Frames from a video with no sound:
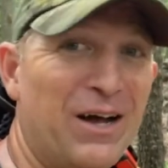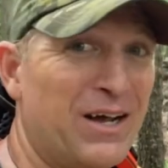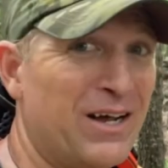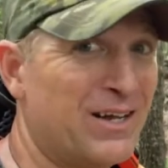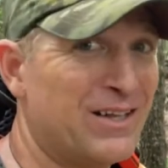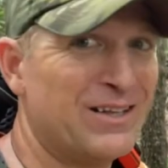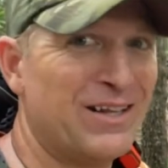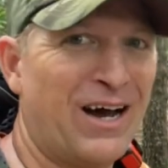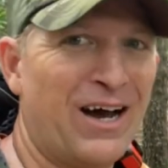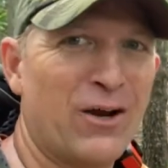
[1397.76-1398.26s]

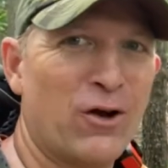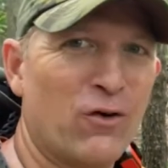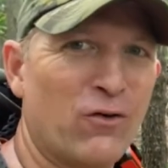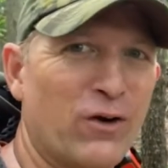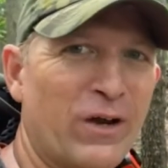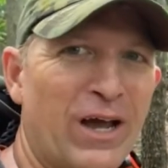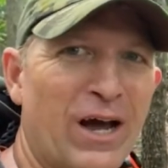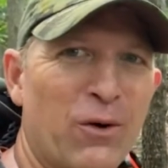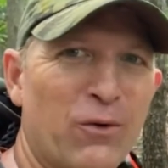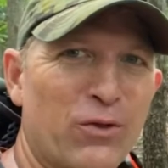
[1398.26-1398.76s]
not over
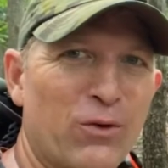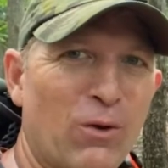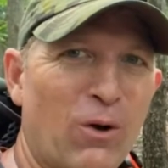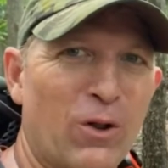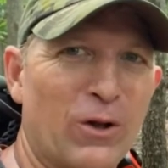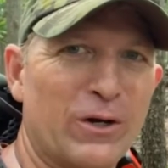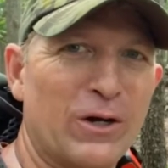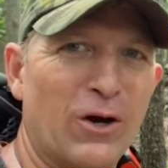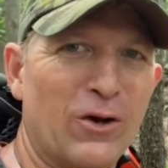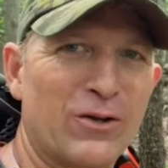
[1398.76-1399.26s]
yet with the roller
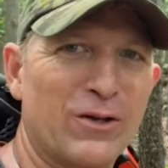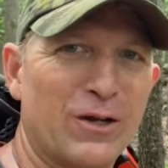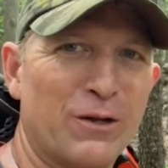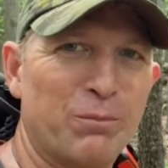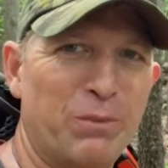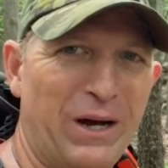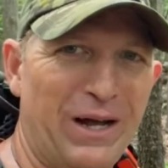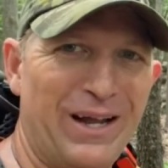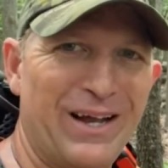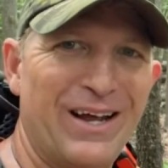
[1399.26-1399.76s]
coasters,
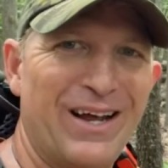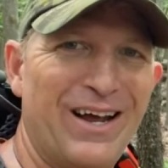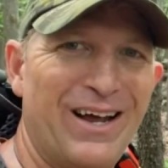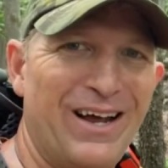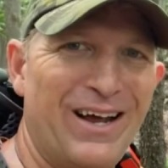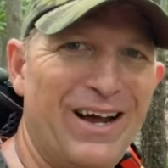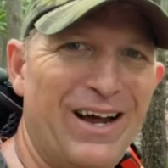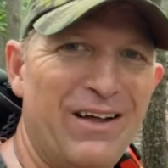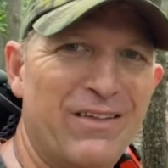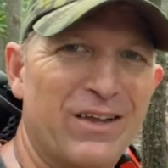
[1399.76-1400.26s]
but
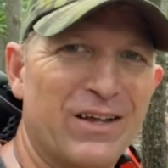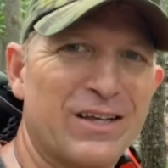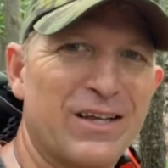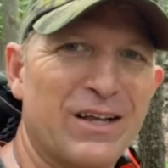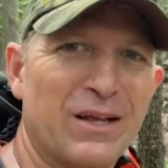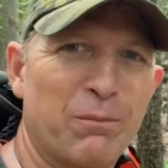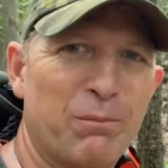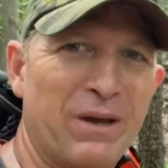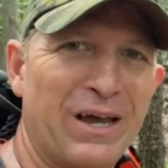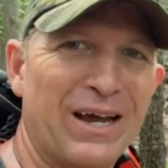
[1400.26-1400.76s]
this is a
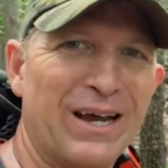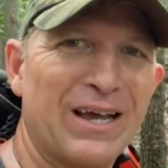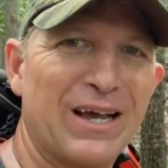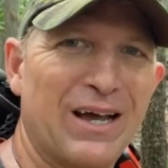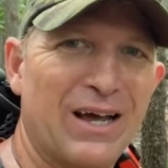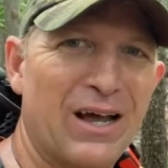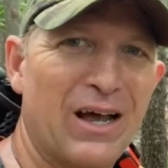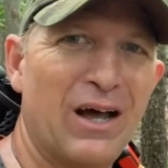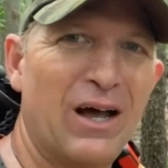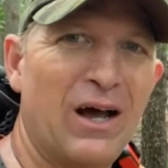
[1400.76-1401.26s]
big
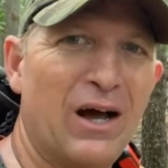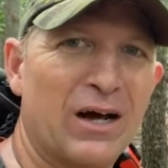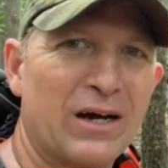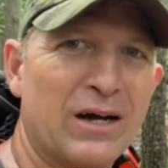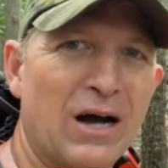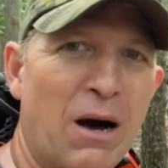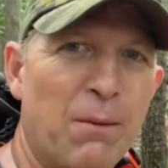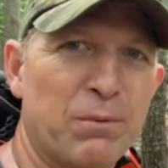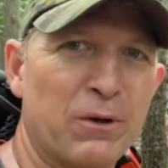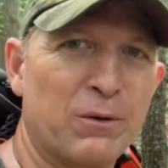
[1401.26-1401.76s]

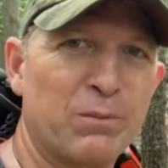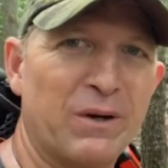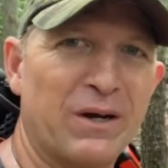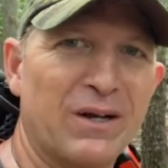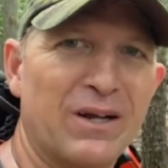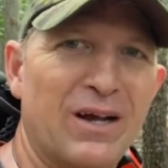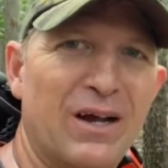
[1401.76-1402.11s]
accomplishment.